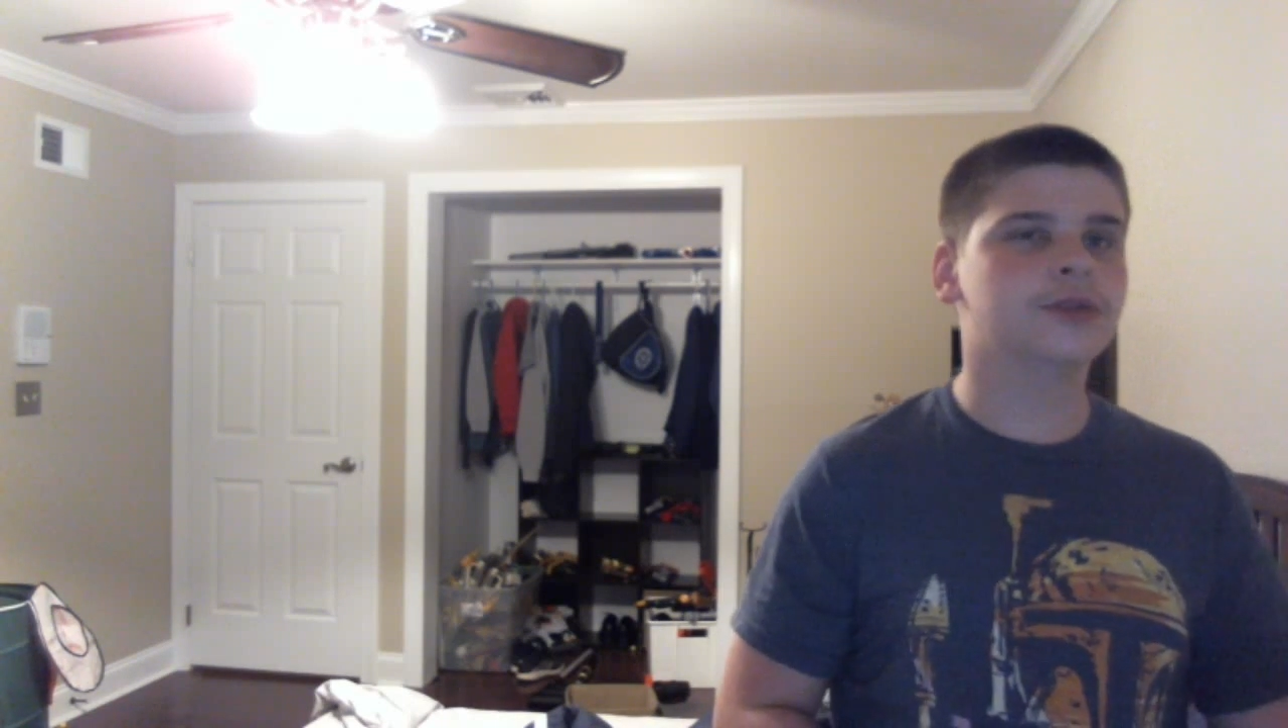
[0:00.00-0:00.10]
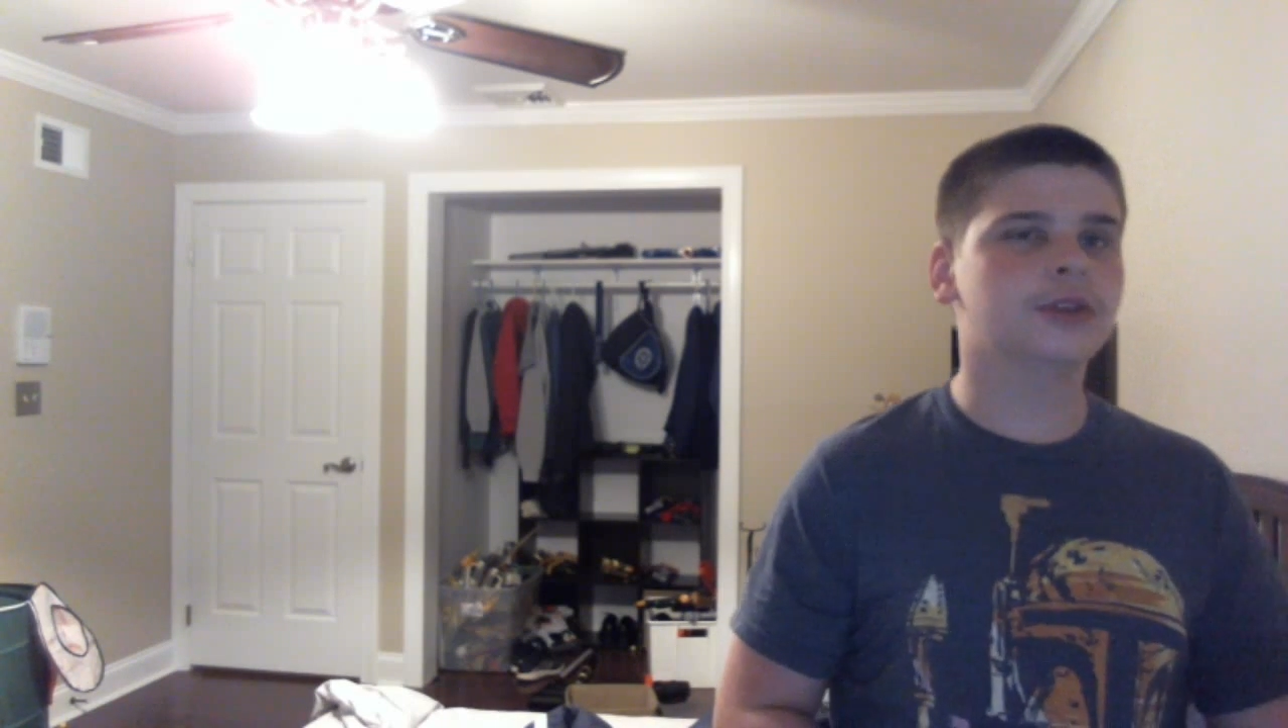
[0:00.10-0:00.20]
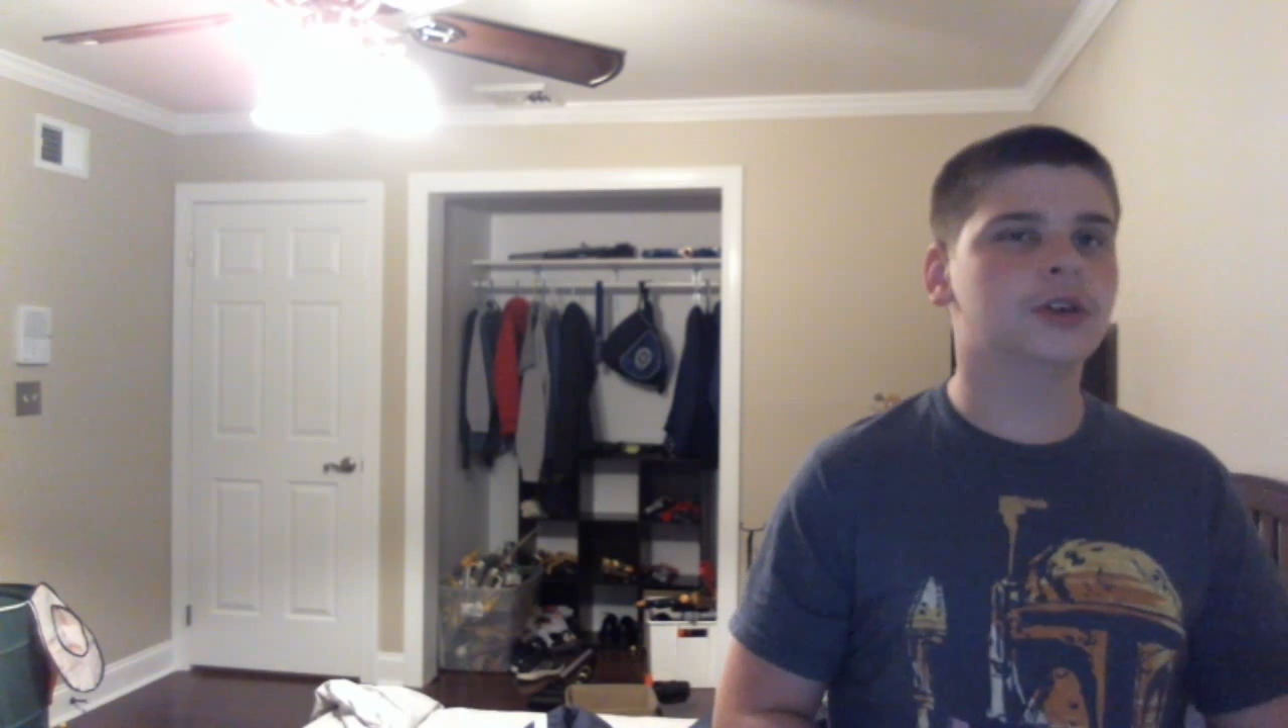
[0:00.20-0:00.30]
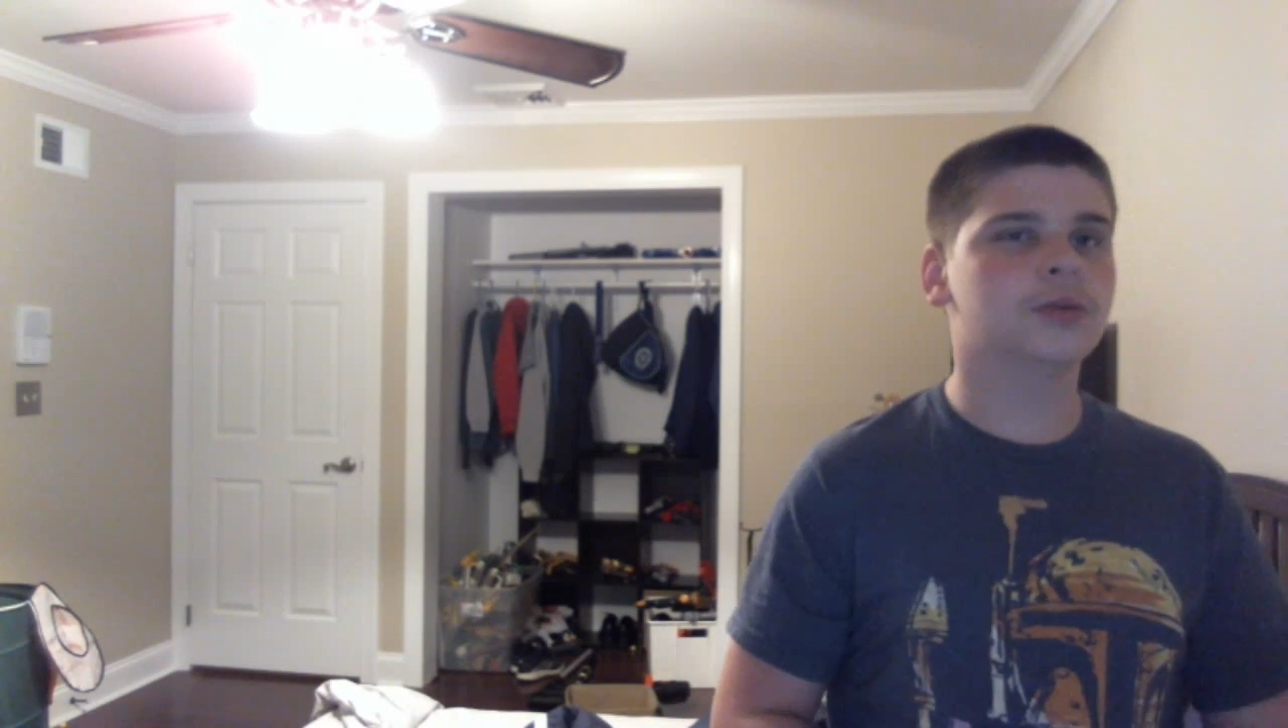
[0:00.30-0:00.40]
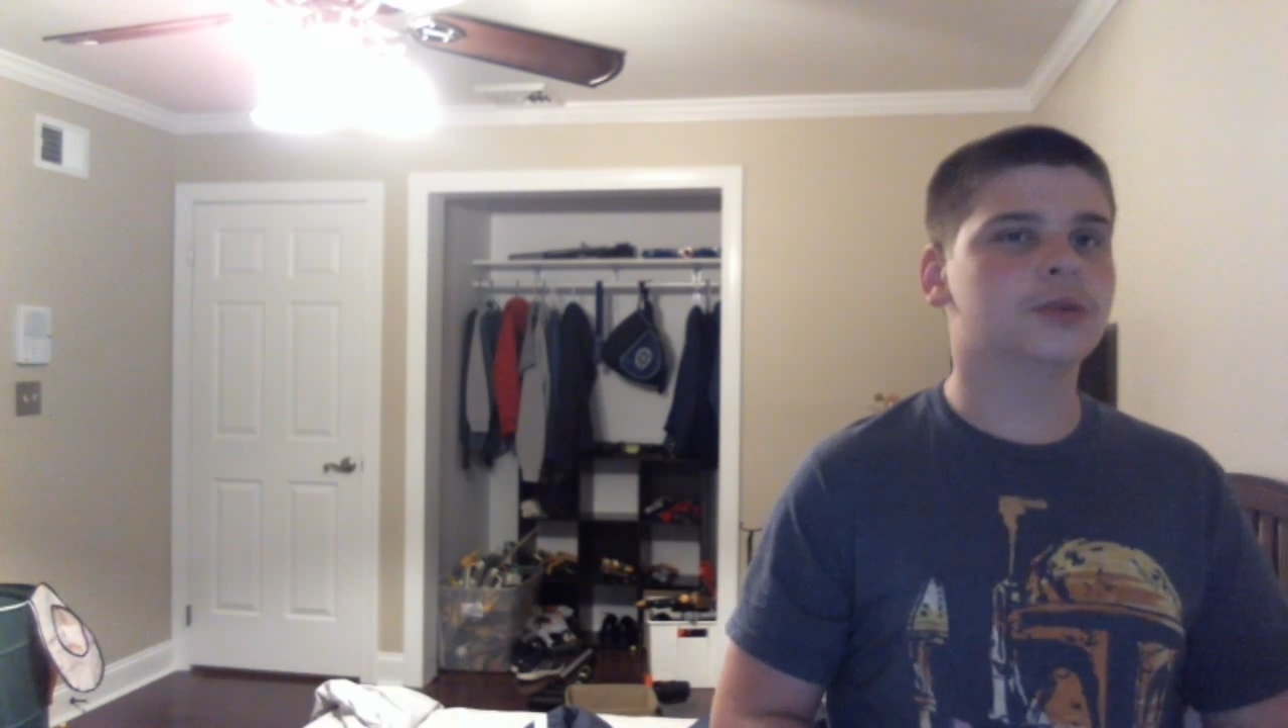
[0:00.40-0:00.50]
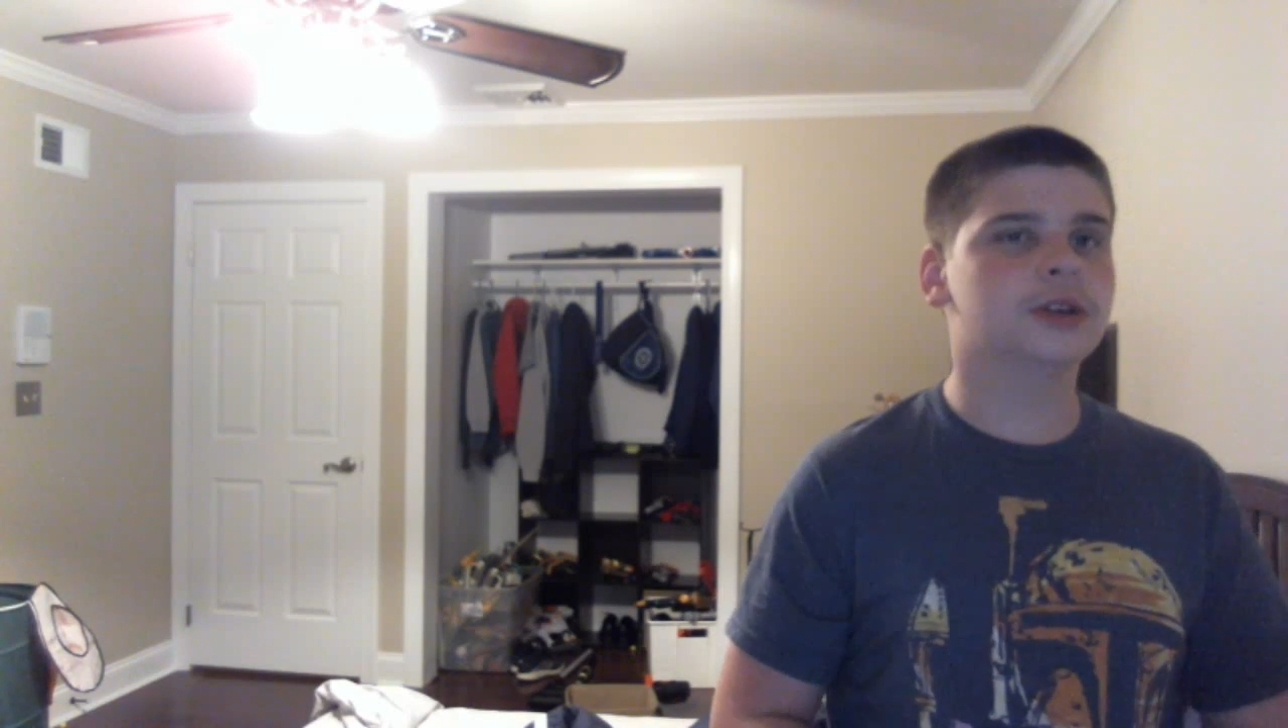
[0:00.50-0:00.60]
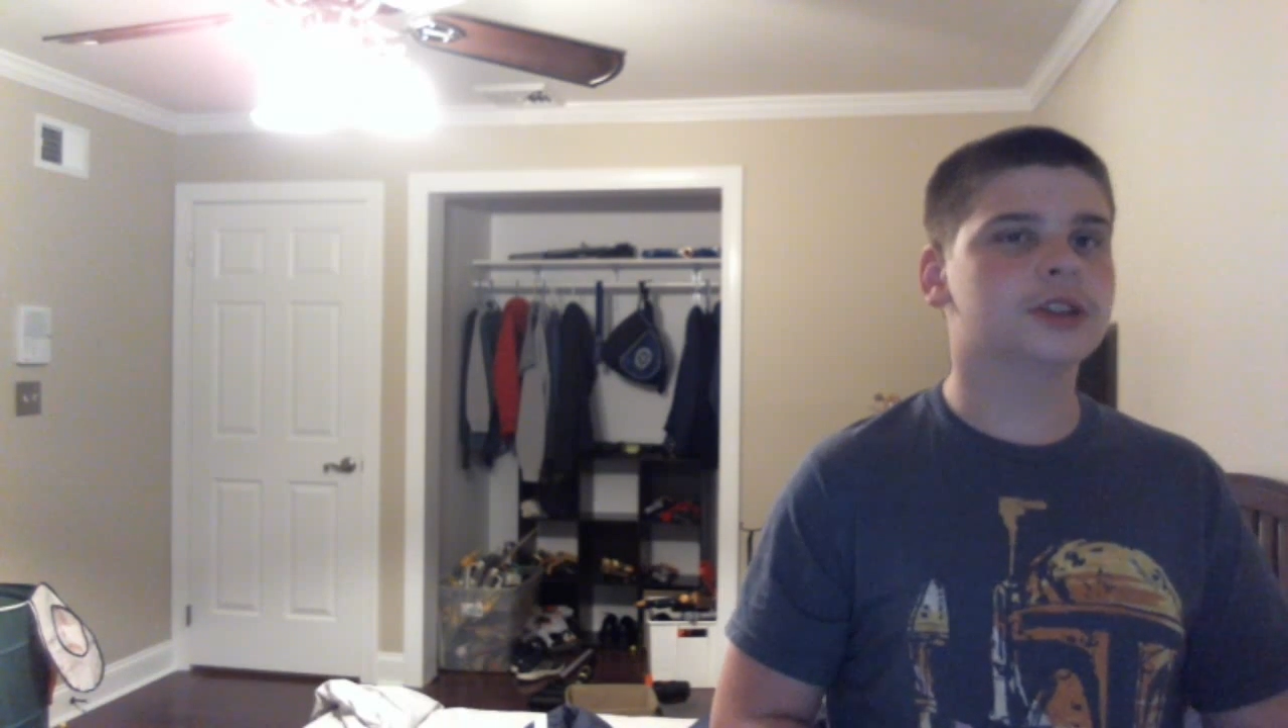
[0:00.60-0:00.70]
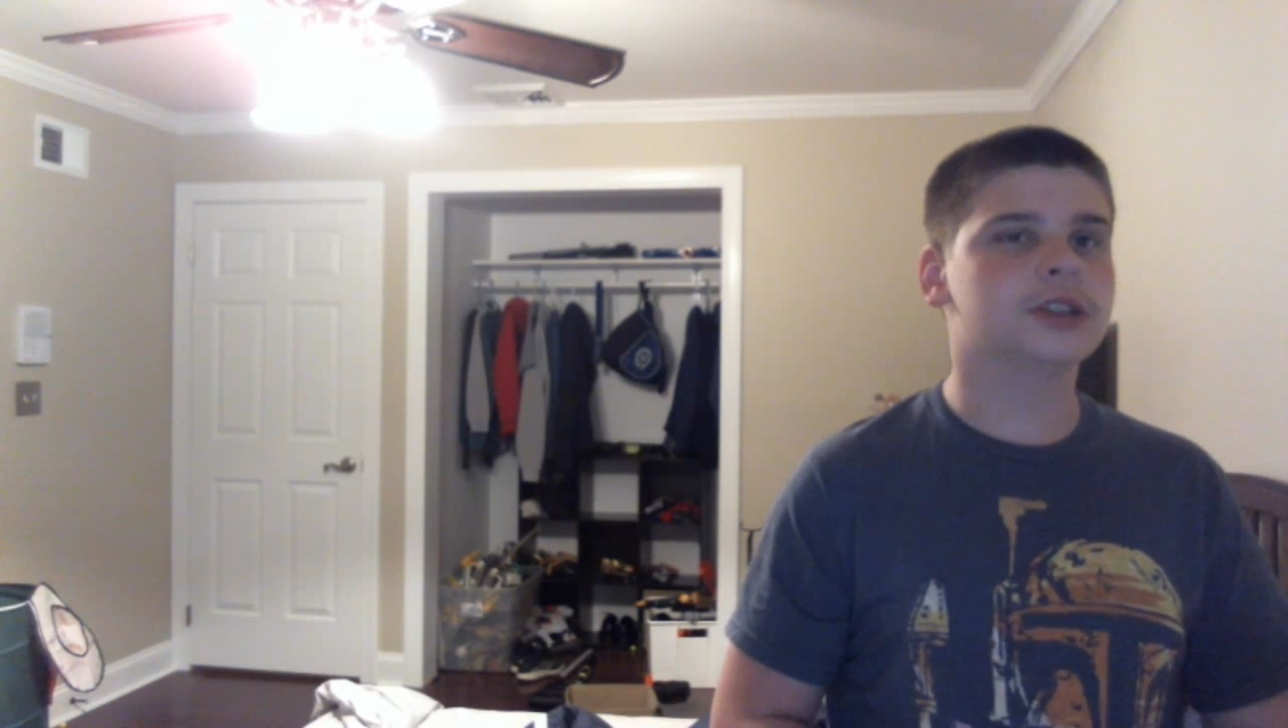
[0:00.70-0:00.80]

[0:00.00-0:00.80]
learned what